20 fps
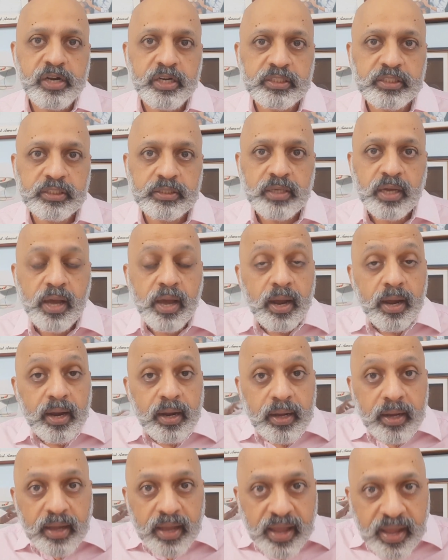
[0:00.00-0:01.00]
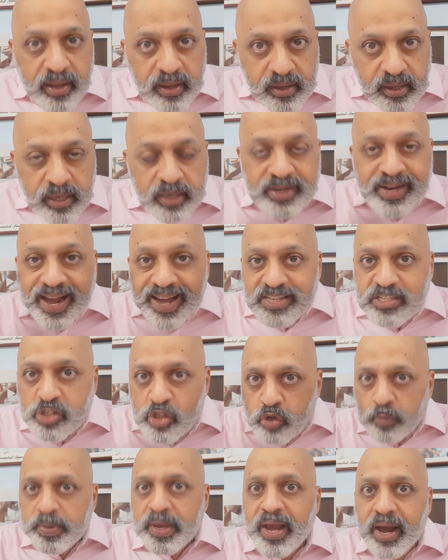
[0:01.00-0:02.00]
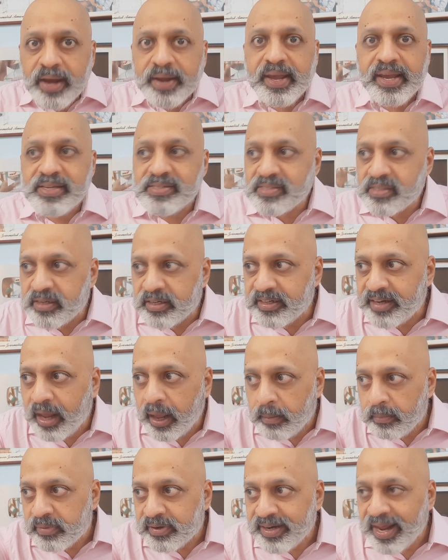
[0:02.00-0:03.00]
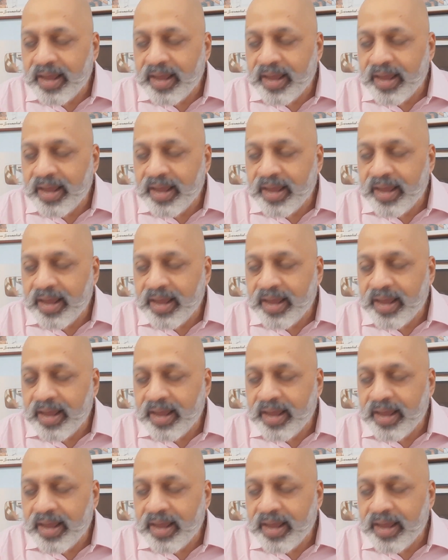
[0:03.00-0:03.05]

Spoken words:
minutes. It has to be against the time.